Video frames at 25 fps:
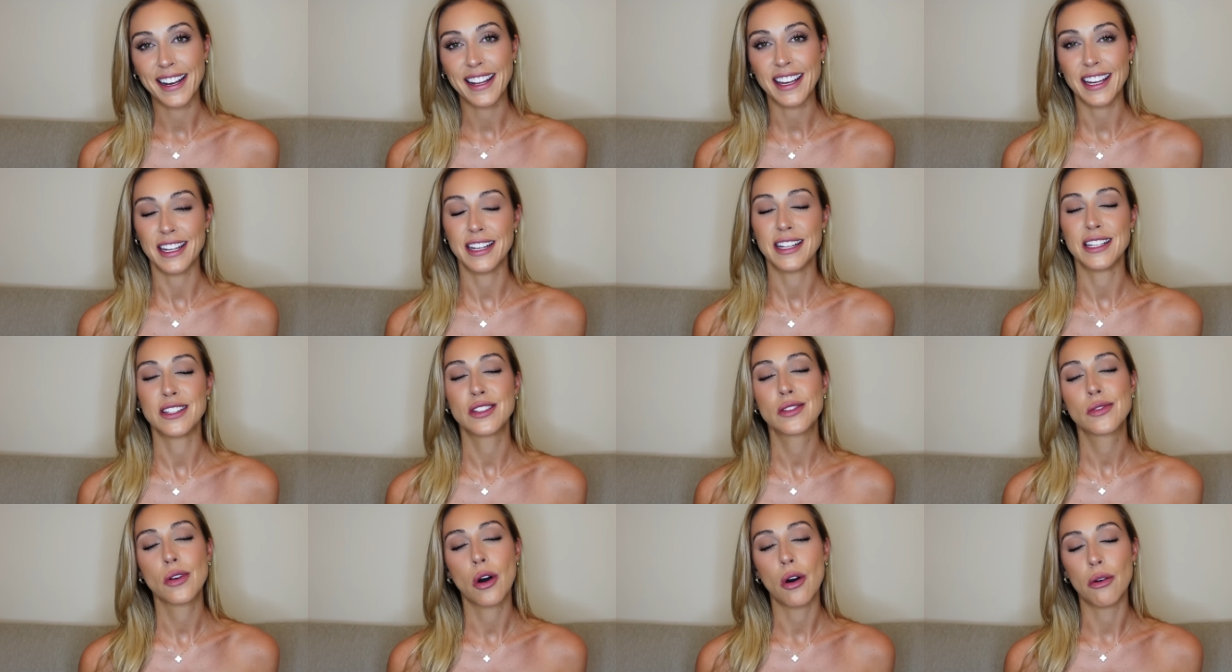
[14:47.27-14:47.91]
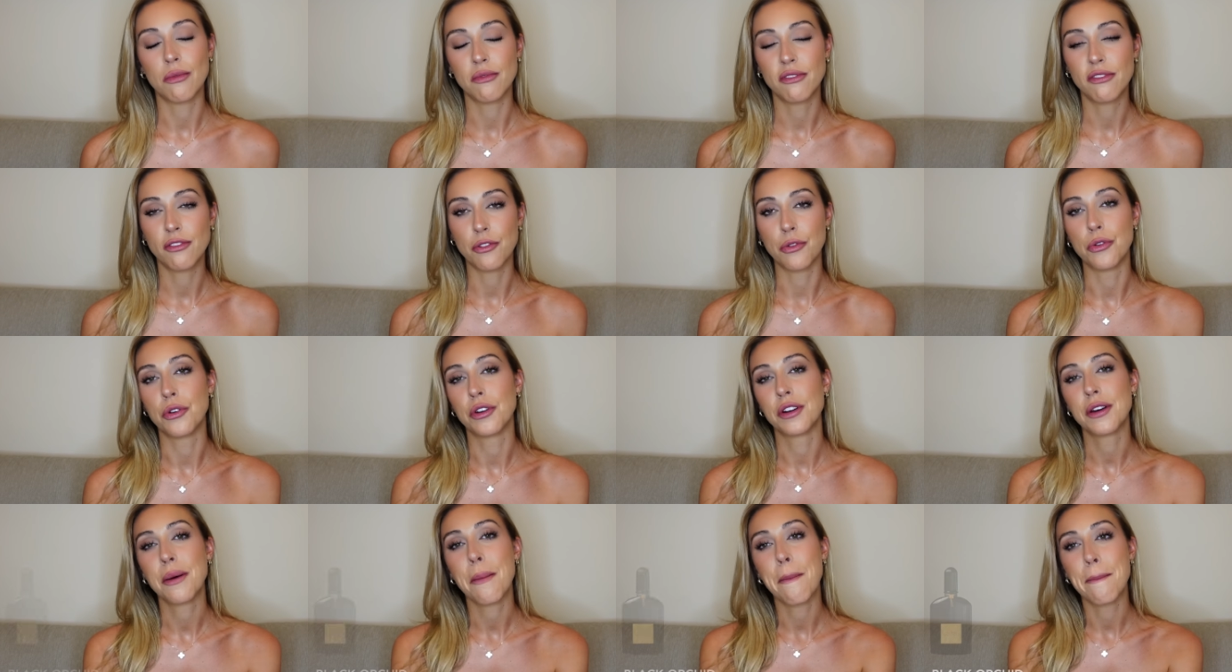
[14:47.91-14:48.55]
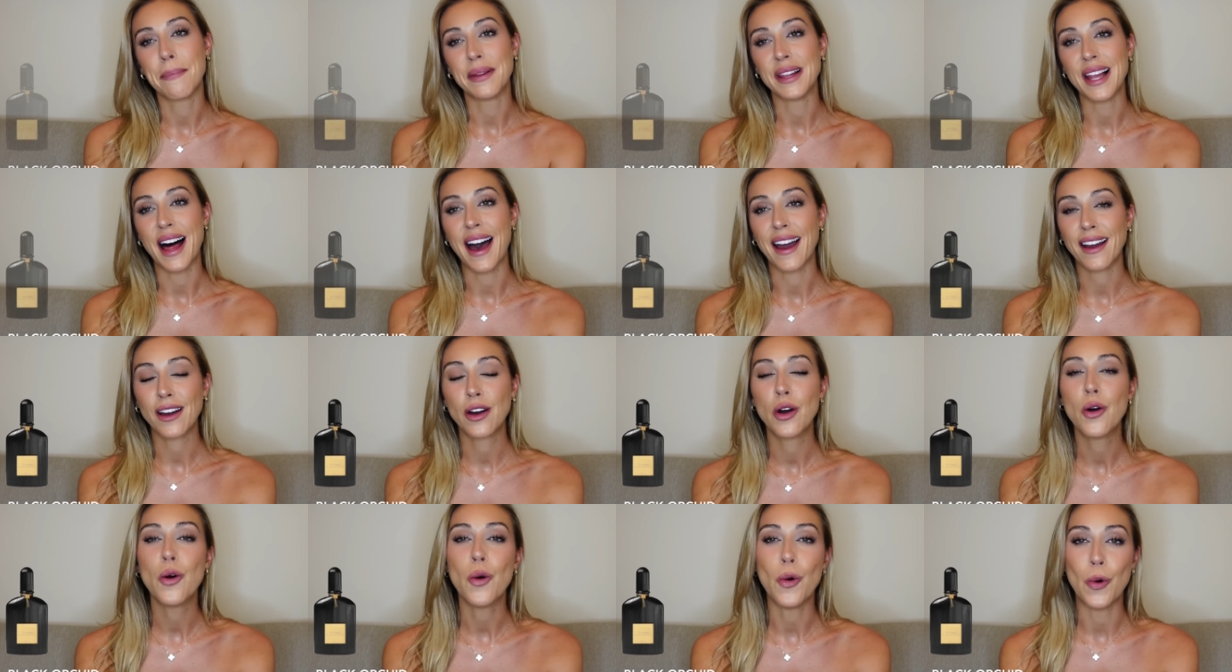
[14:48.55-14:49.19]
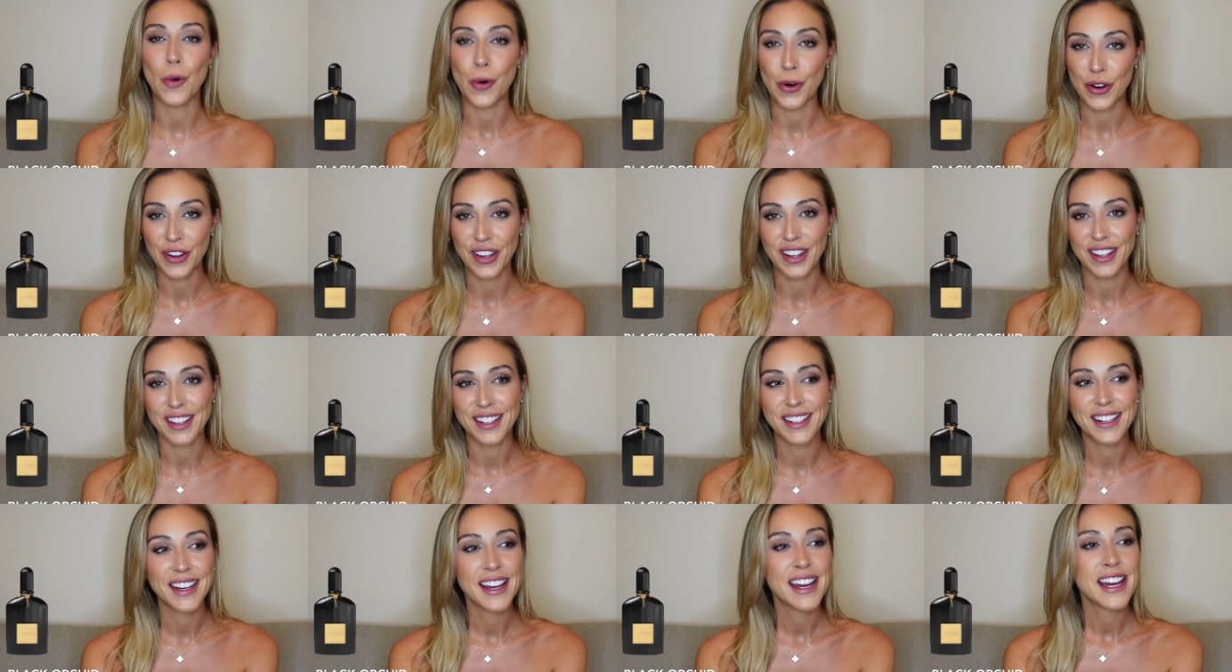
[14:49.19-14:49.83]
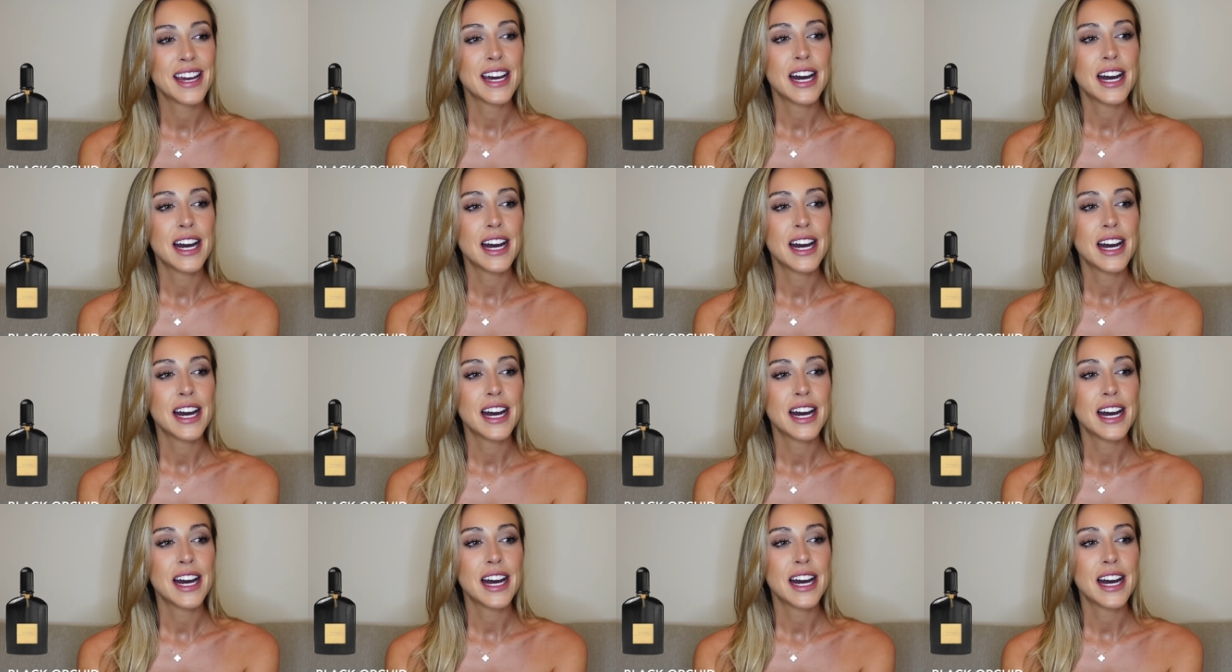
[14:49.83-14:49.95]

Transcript: It is Tom Ford Black Orchid.